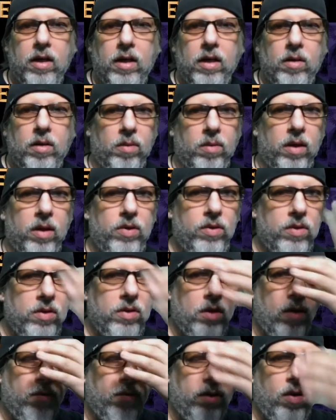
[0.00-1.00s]
Bless
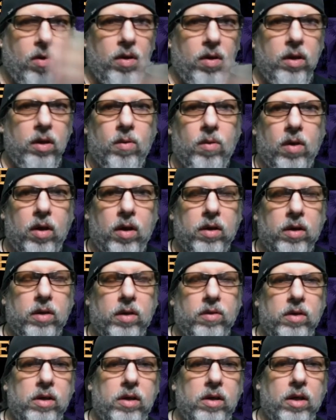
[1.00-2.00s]
yourself with holy water
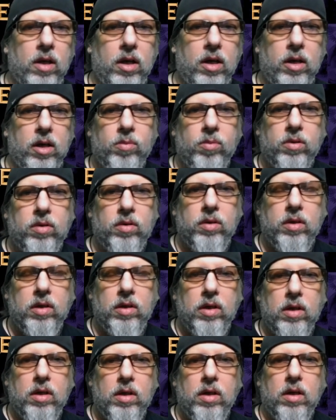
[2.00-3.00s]
3 times.
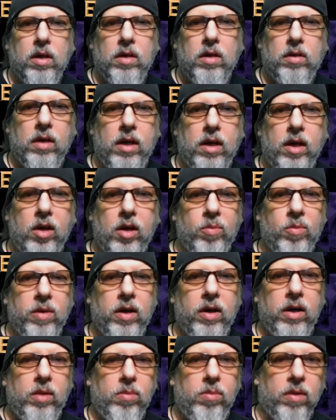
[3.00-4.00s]
Say Hail
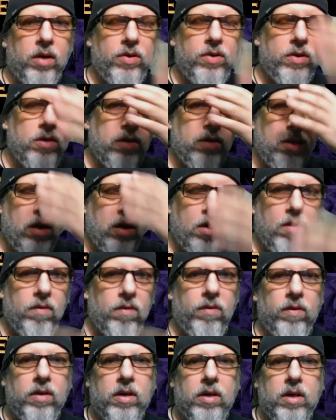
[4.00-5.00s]
Mary, bless
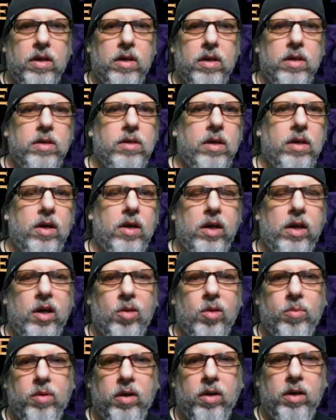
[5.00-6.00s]
yourself. Say a
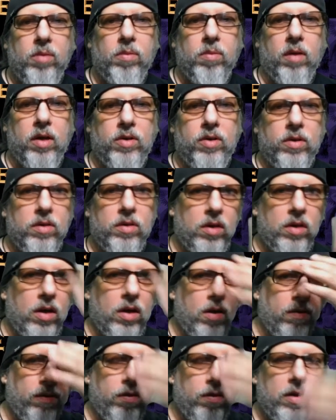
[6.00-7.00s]
Hail Mary, bless
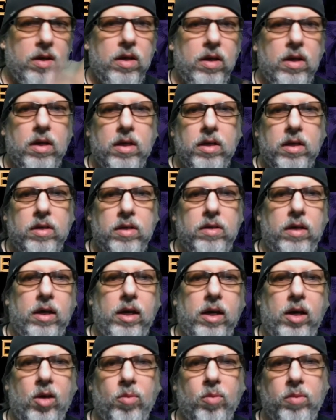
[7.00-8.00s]
yourself. Say a
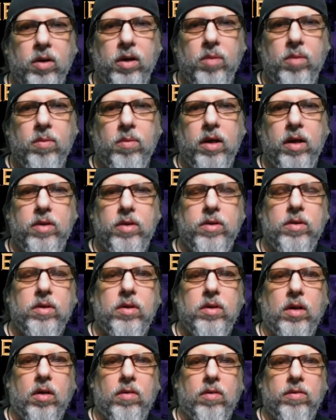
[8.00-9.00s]
Hail Mary, bless
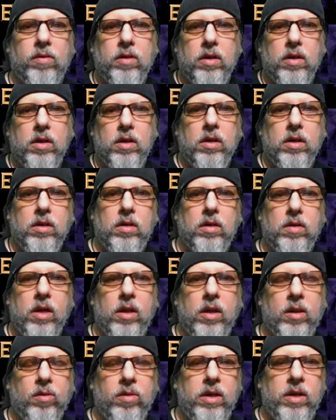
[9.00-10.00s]
yourself. Do
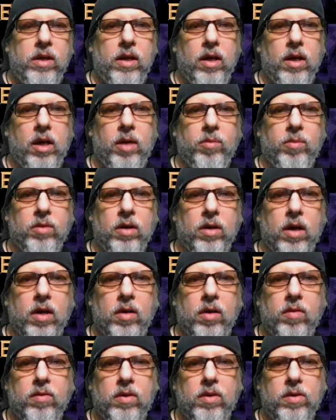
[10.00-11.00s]
that 3 times in
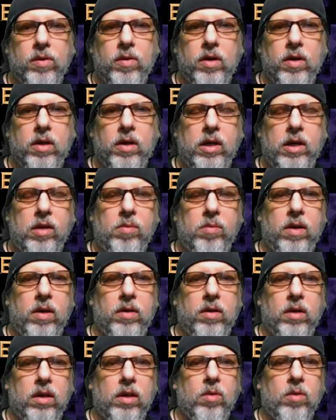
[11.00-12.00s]
honor of the Trinity is
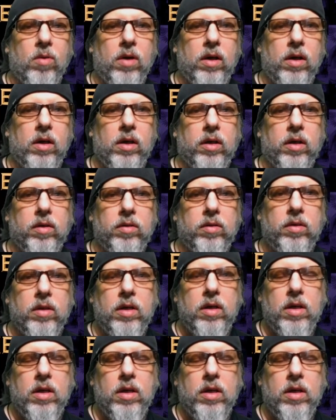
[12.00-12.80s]
basically what it is.